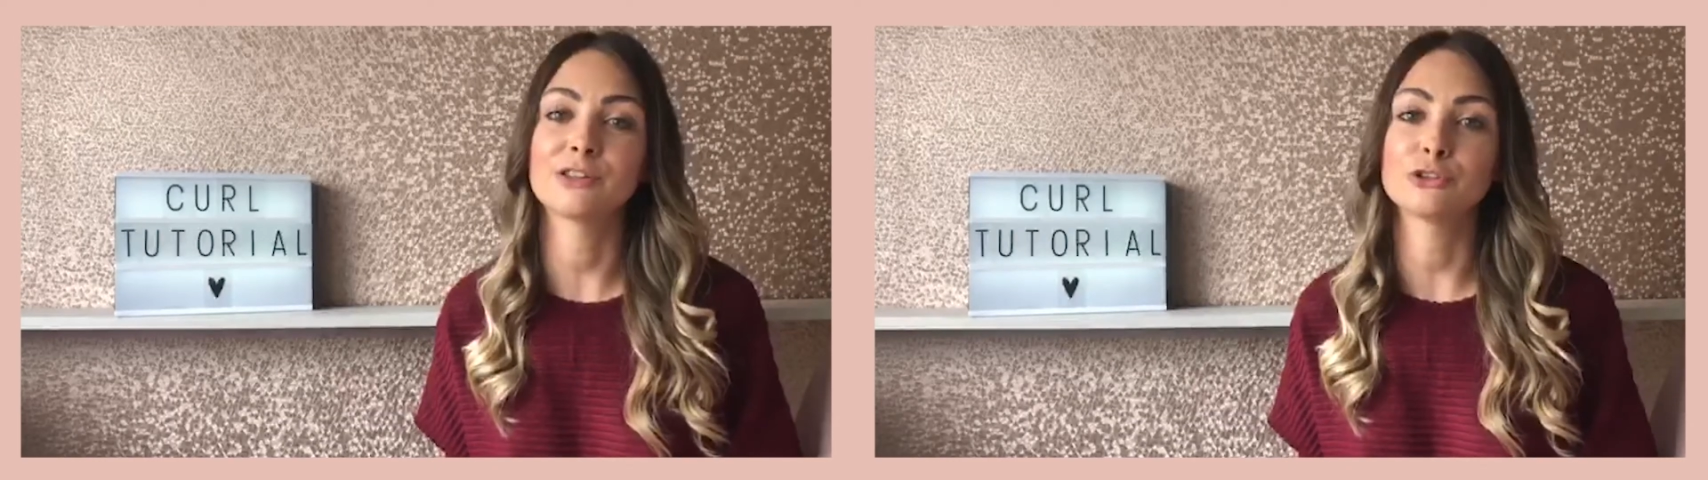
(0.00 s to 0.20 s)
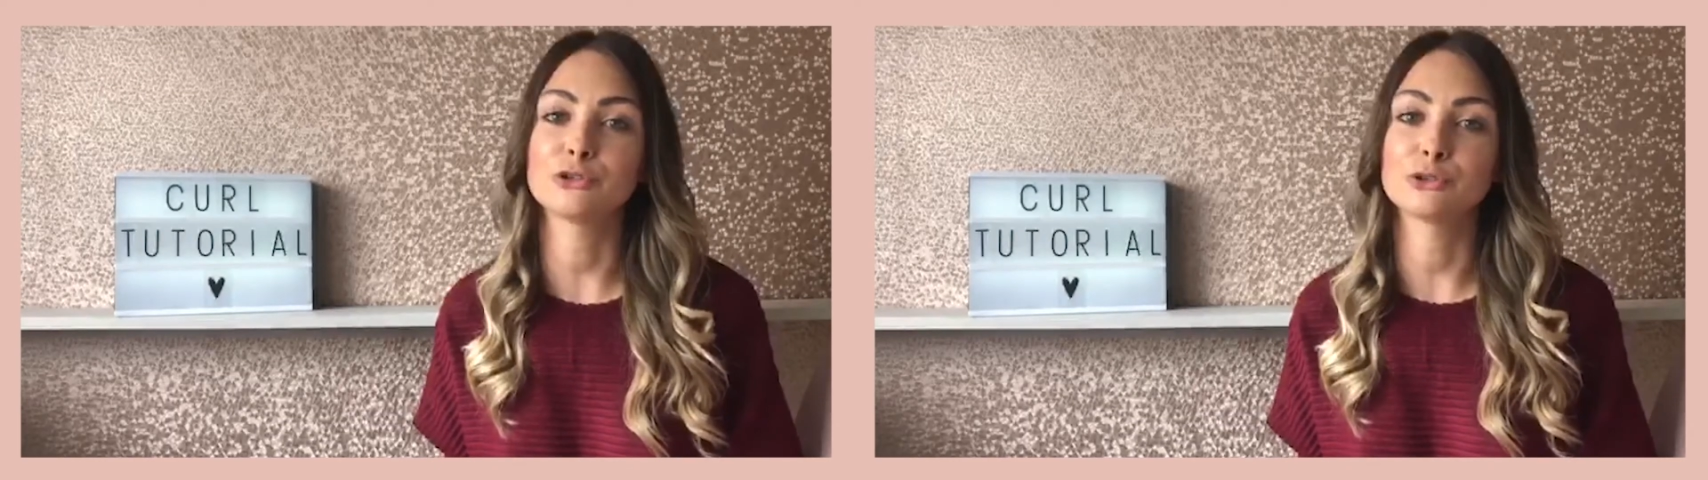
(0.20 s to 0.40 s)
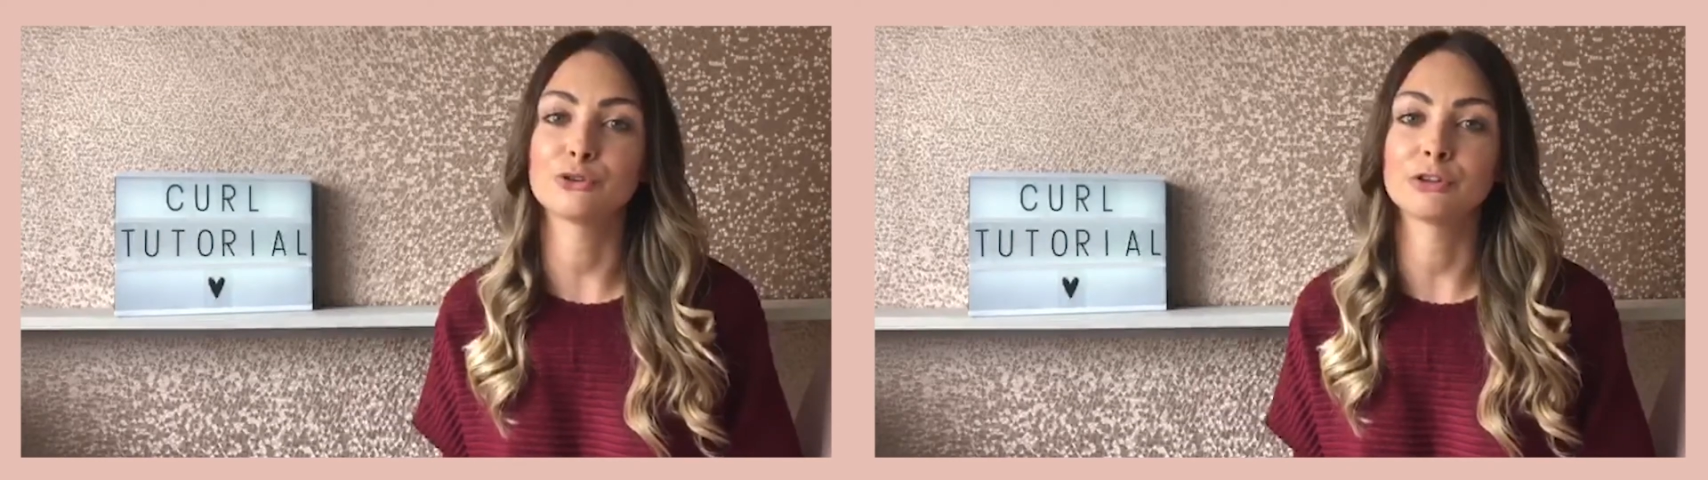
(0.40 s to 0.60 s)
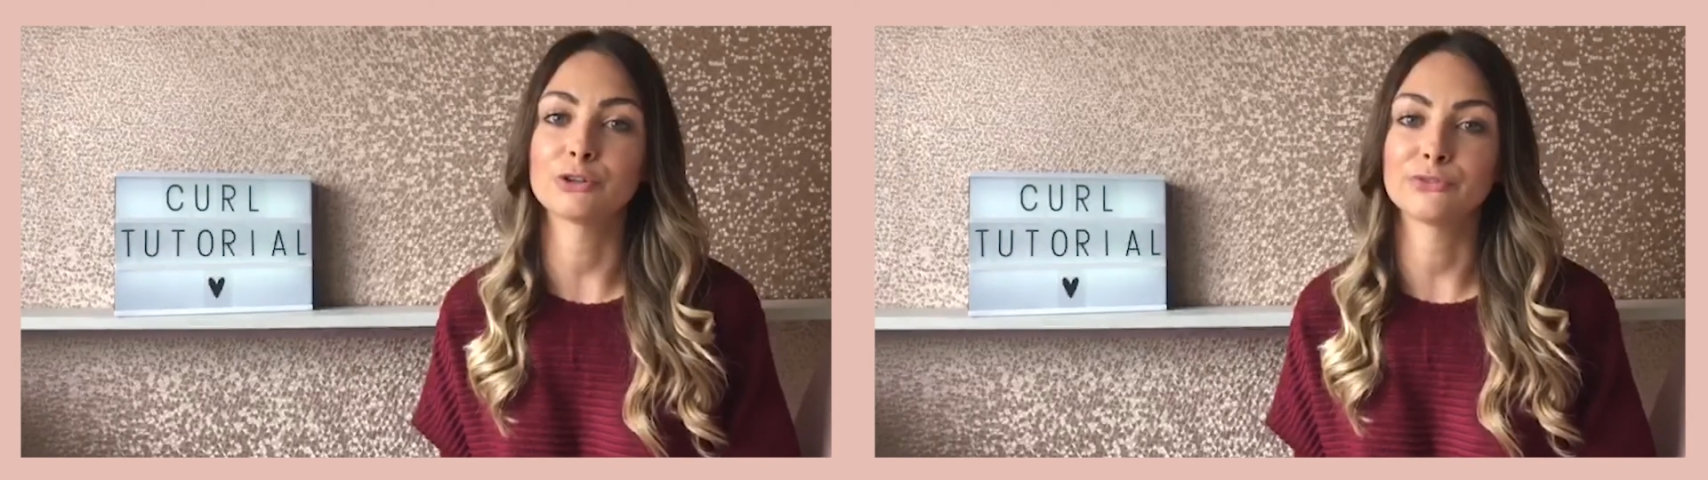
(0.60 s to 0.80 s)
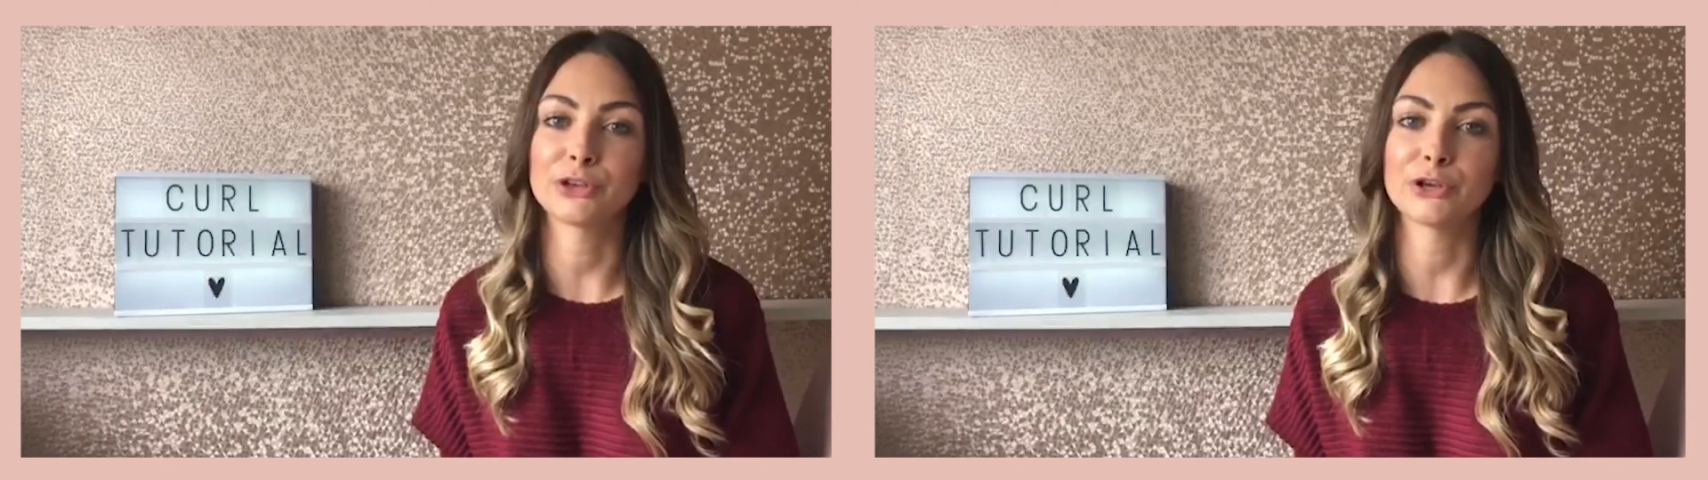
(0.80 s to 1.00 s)
the tutorial
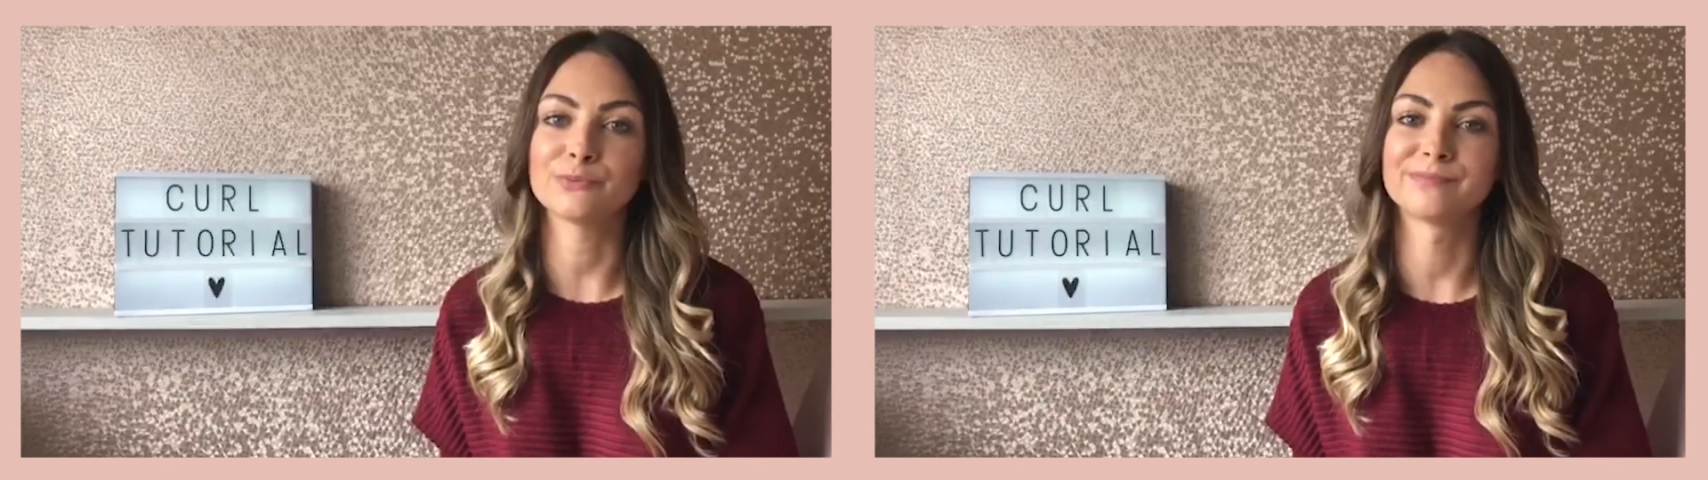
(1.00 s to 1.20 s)
for you.